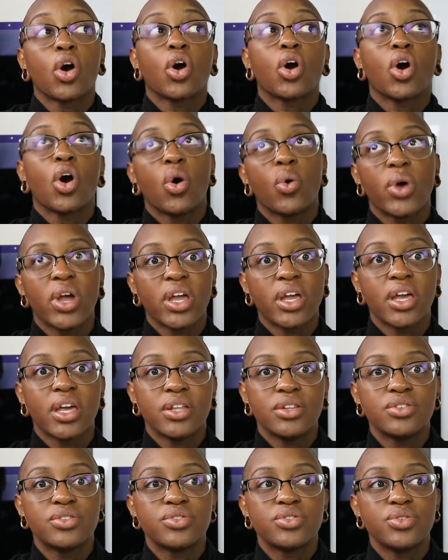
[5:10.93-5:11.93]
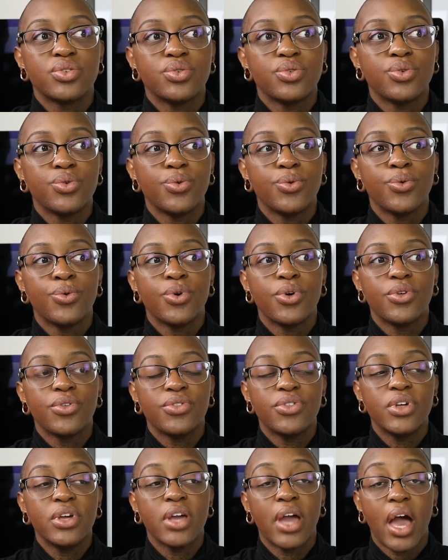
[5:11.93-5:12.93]
going into
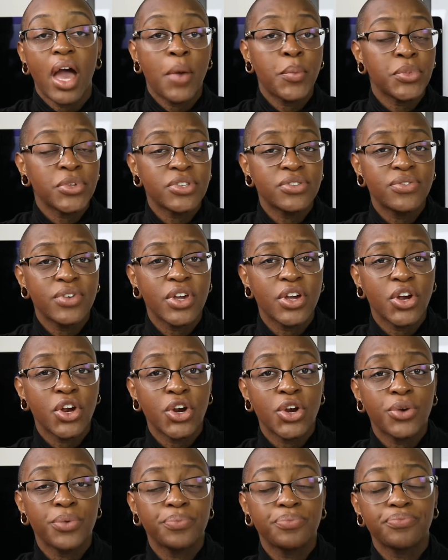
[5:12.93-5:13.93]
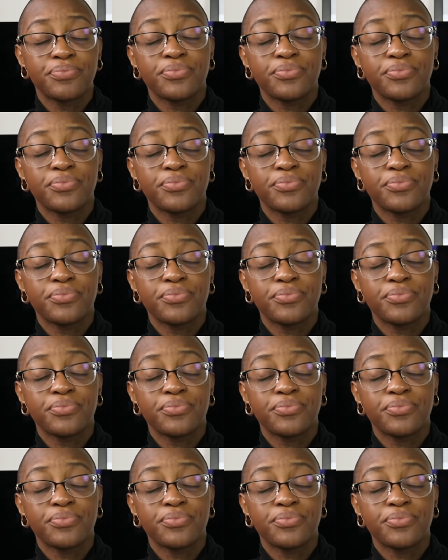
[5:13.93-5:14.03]
the atmosphere